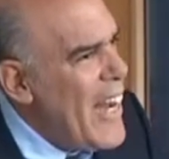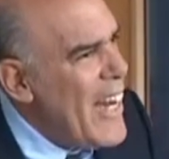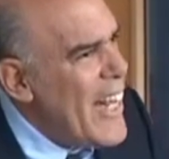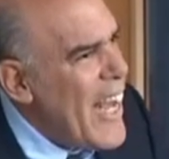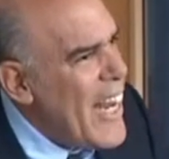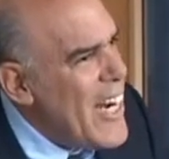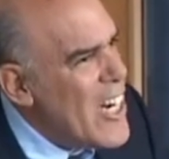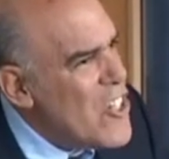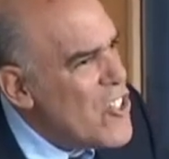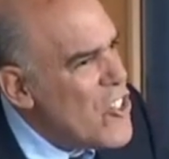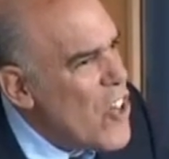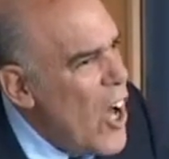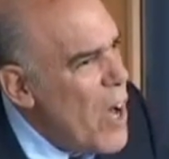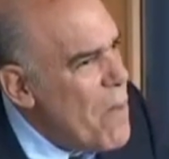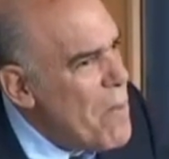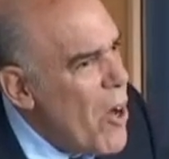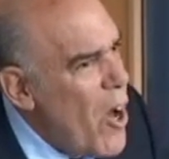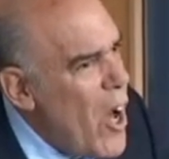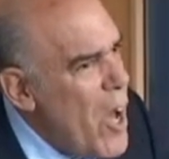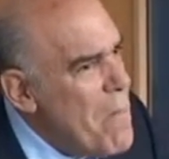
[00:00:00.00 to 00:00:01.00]
and he got a
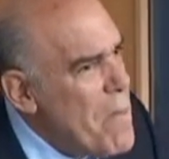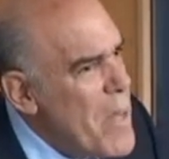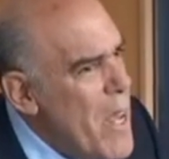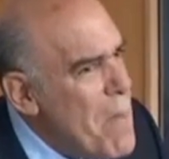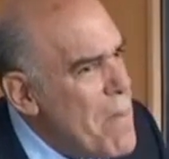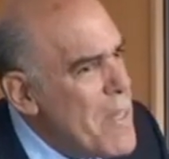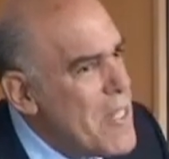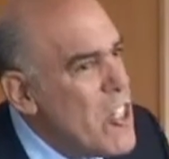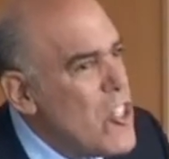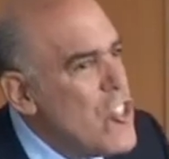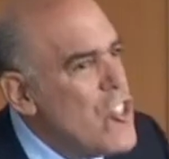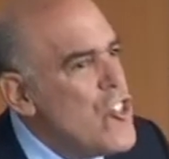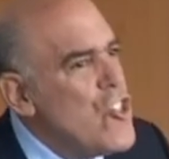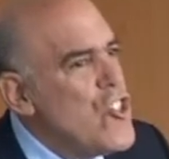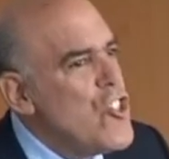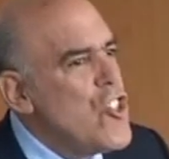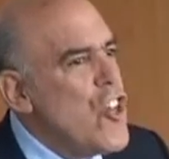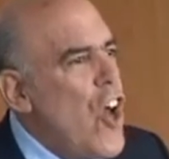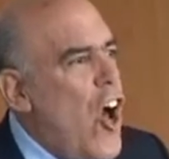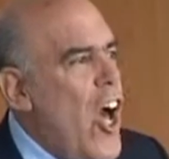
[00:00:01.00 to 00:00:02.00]
job. IBM has a
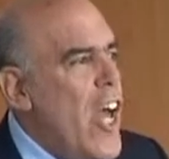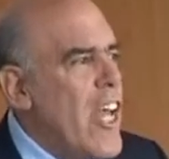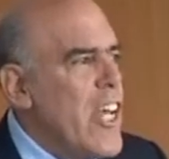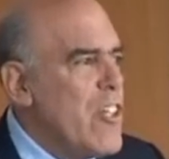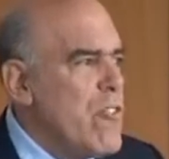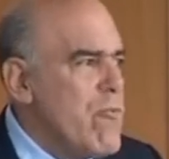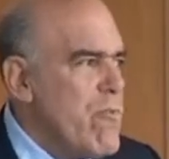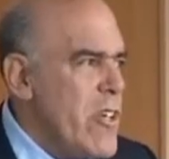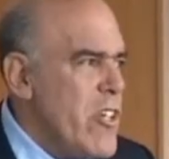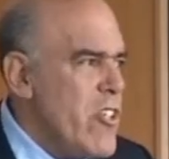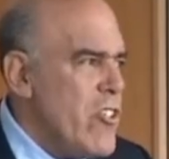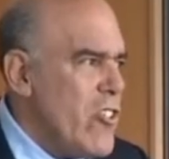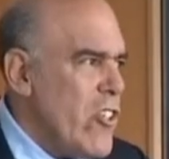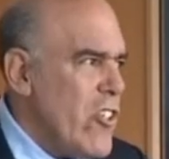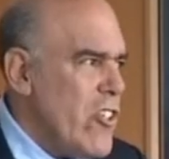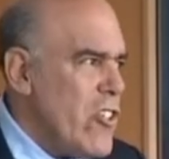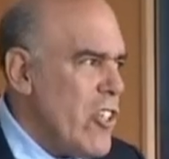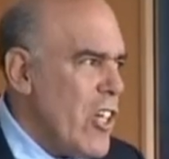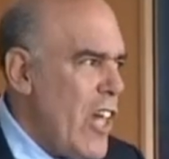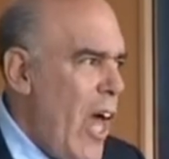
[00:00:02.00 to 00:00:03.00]
giant
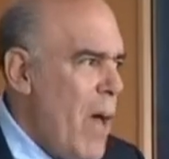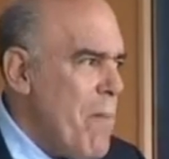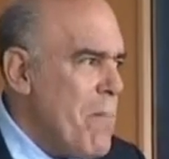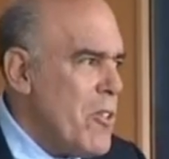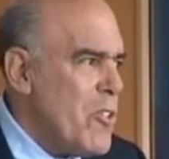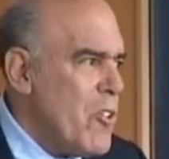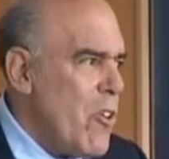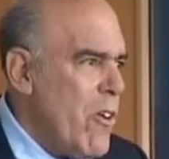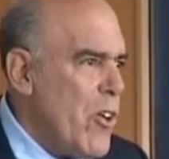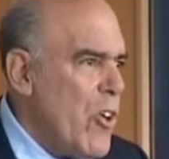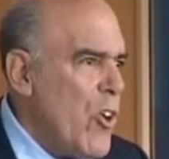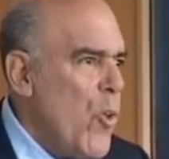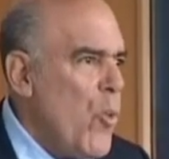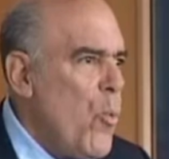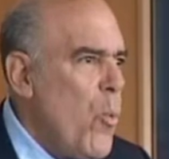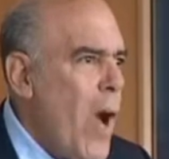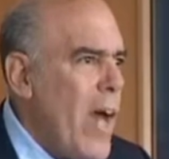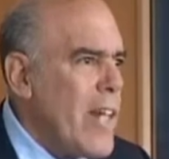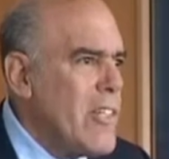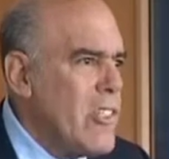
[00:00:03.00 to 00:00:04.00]
research laboratory
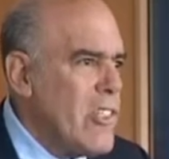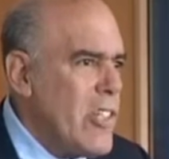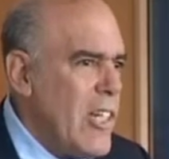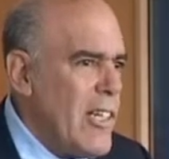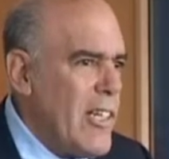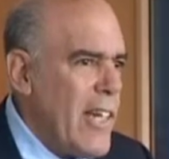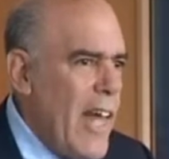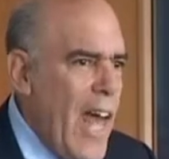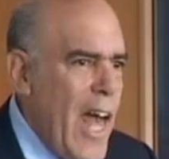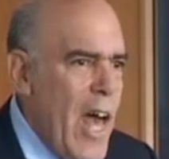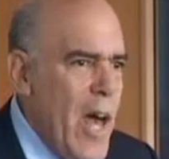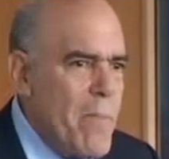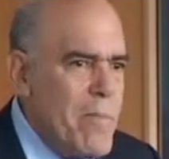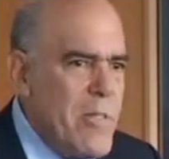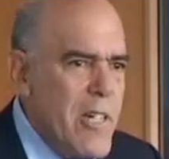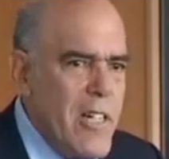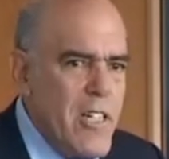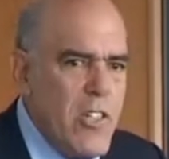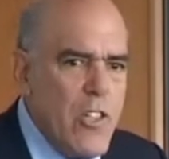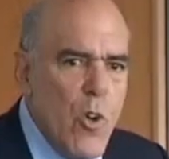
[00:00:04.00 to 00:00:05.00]
called Watson
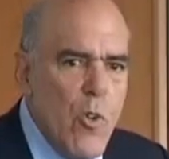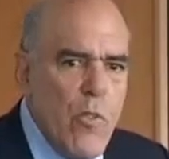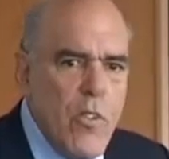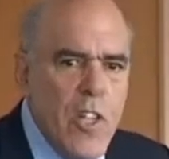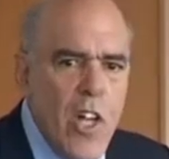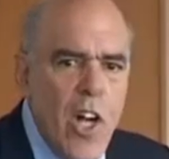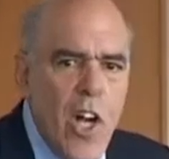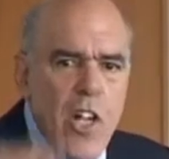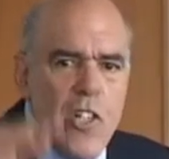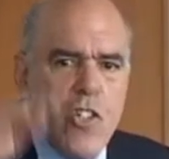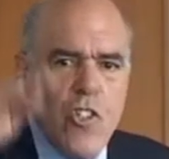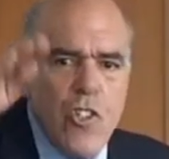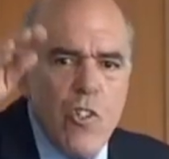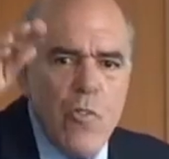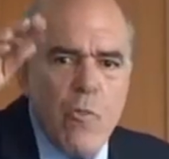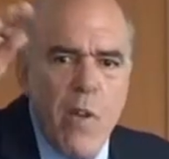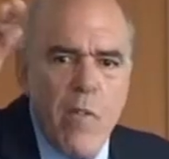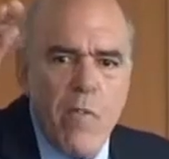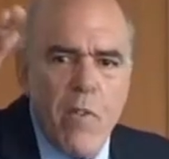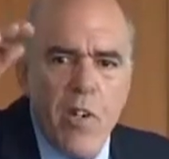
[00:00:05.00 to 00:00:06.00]
Labs, and it's over the
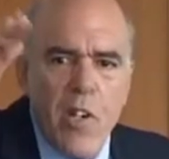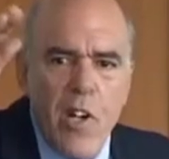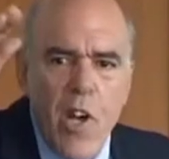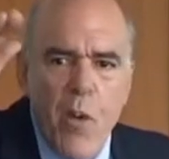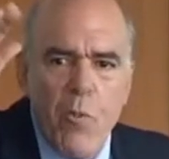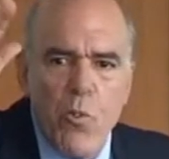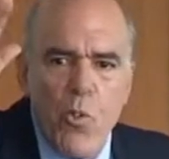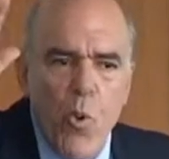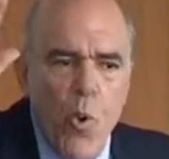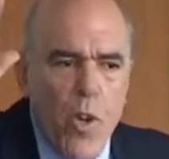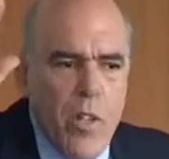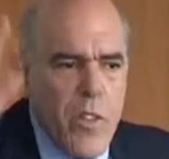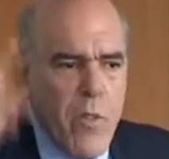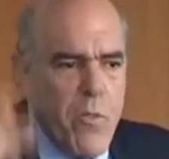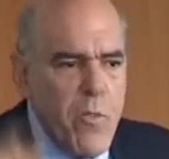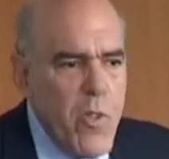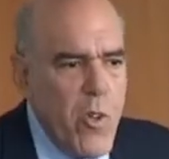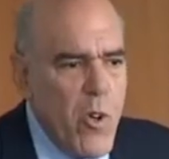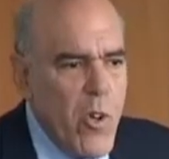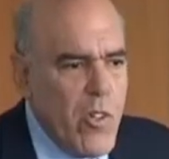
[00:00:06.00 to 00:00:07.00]
Hudson River, north
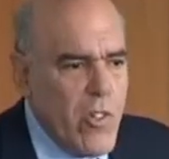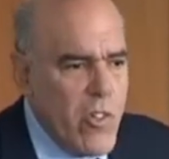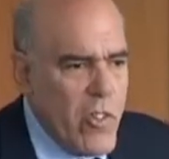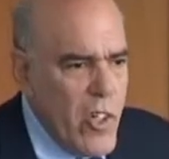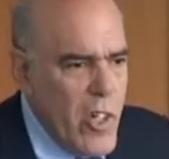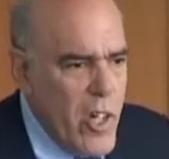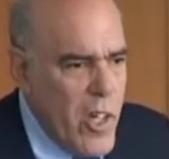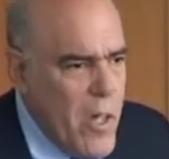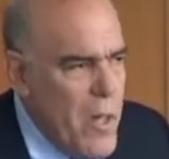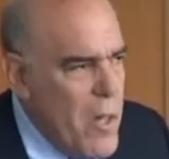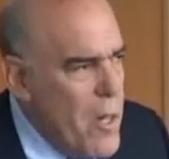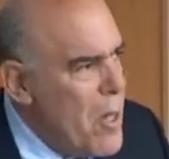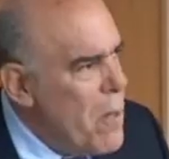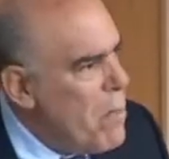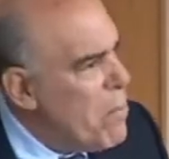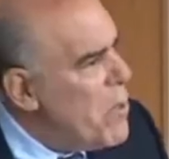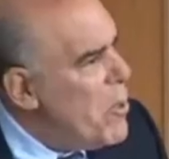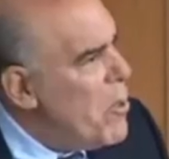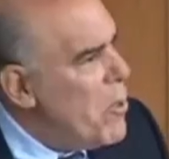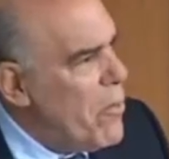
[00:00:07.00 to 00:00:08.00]
of New York City.
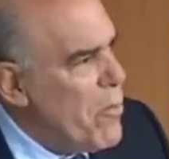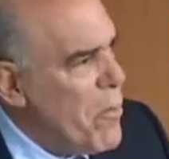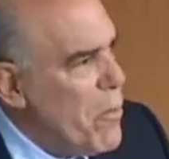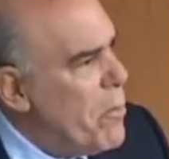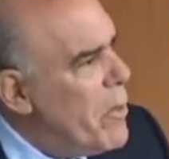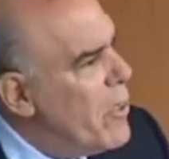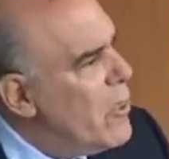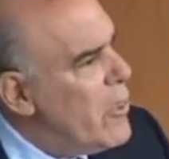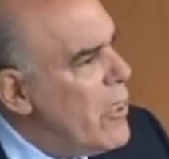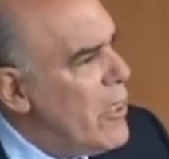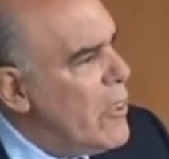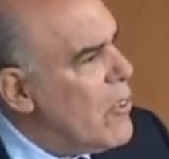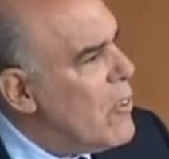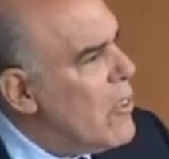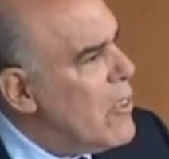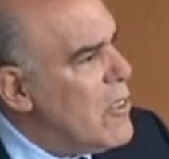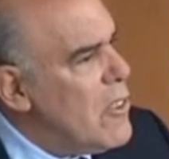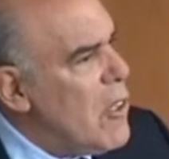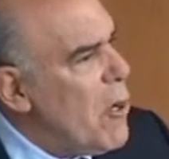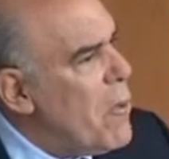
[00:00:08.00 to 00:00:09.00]
Beautiful buildings,
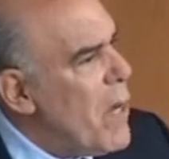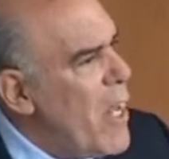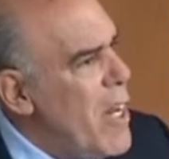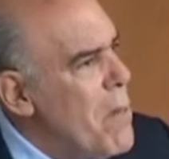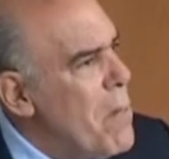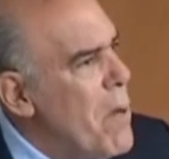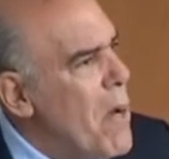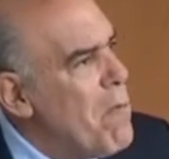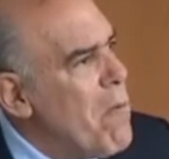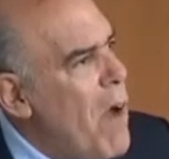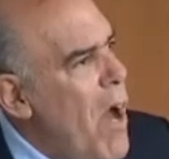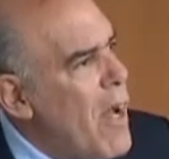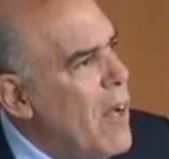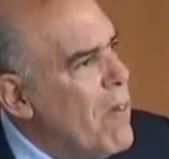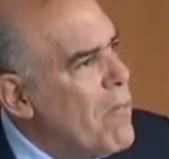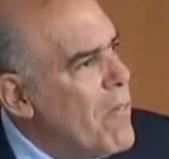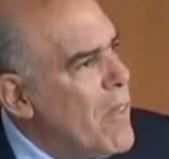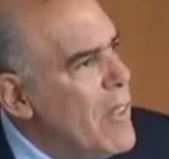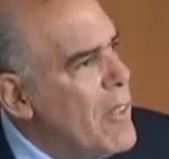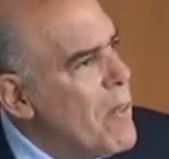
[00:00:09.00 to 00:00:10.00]
and donated by
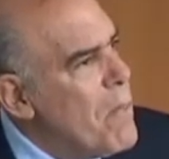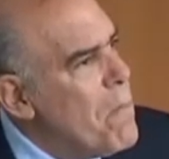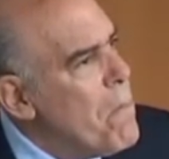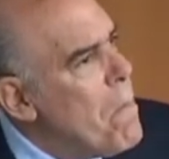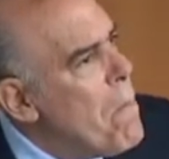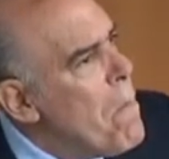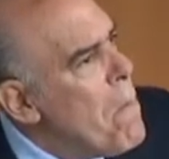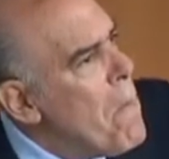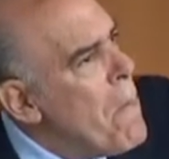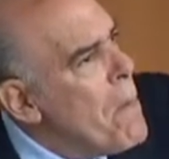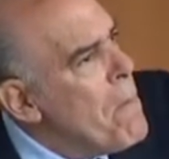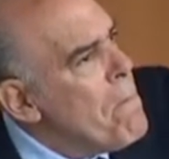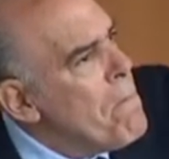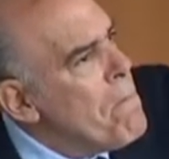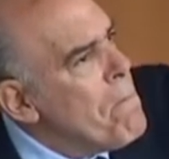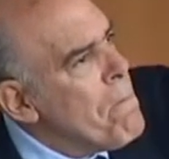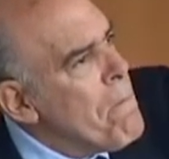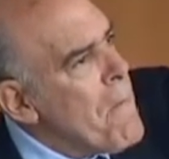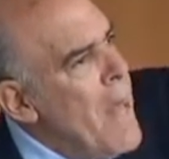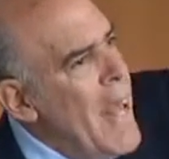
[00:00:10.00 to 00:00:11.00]
Rockefeller.
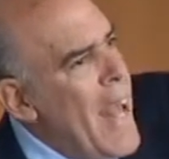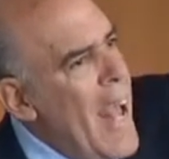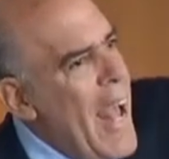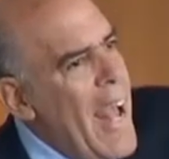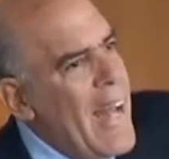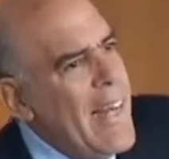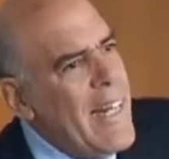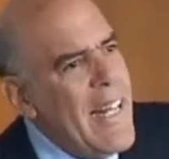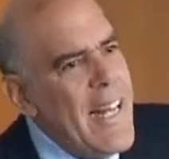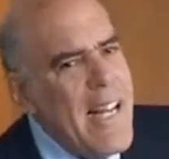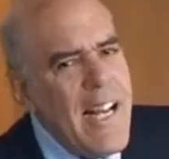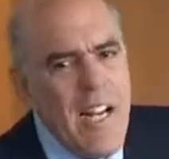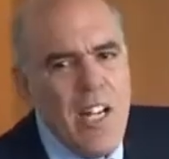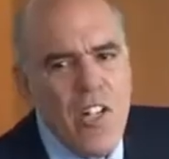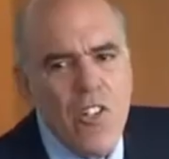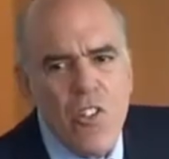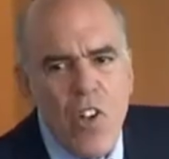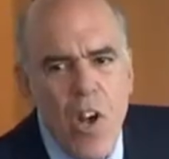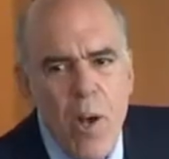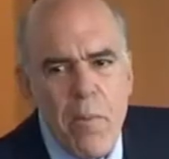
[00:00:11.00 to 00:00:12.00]
And he got
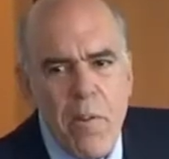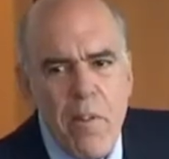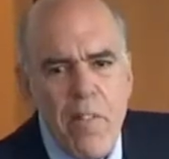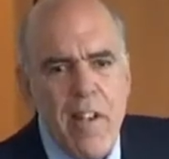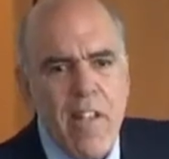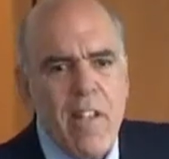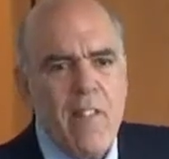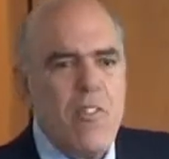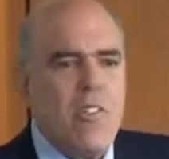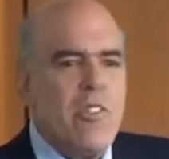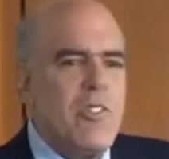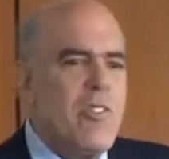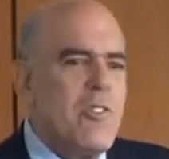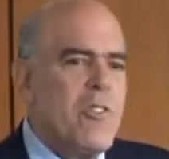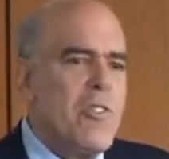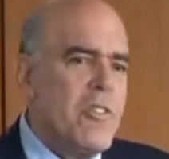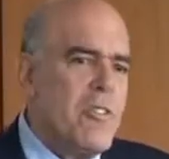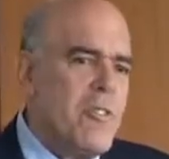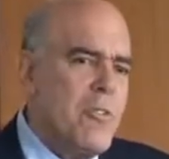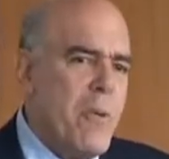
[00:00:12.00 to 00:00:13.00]
a job there, and because
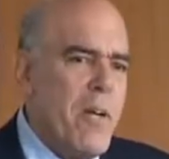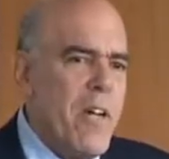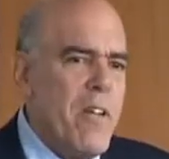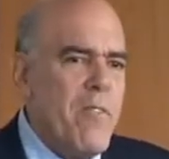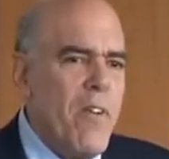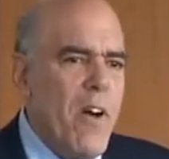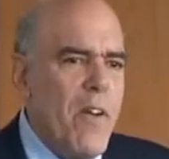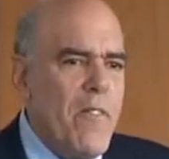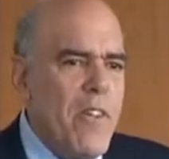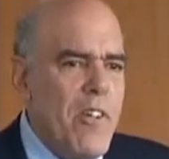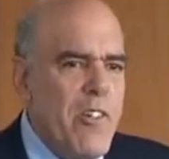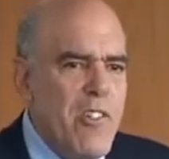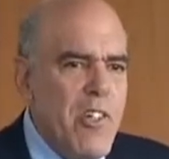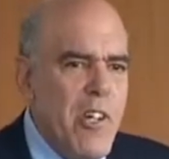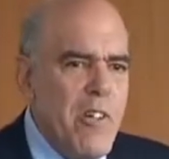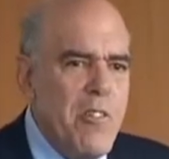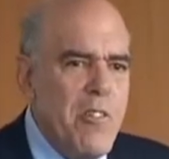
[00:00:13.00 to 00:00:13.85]
it's 25 years